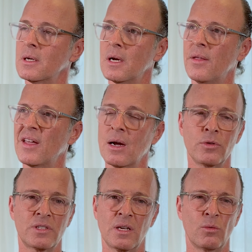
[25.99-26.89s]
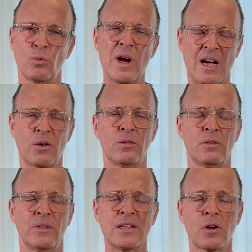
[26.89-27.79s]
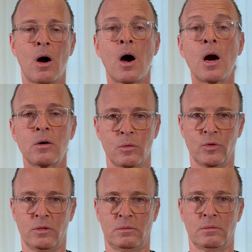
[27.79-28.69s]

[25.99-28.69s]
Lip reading: And then I would say, wow, that's horrible.